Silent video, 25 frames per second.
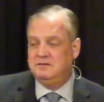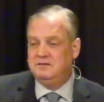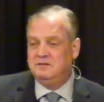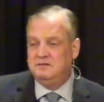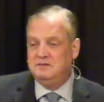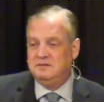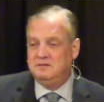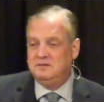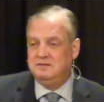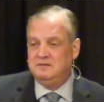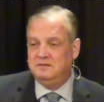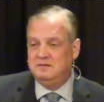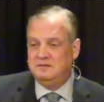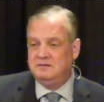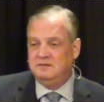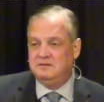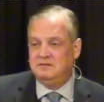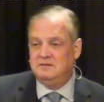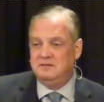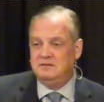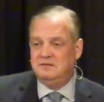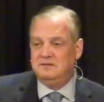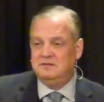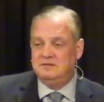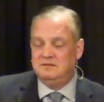
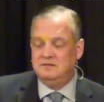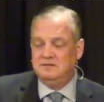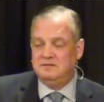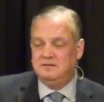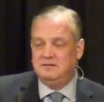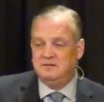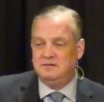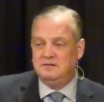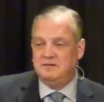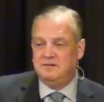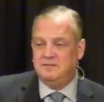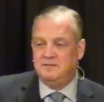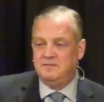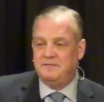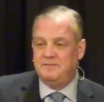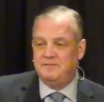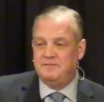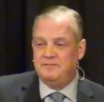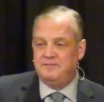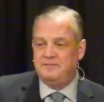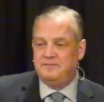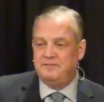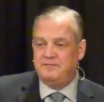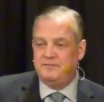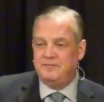
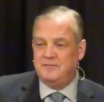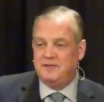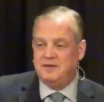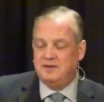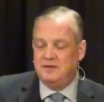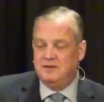[no speech]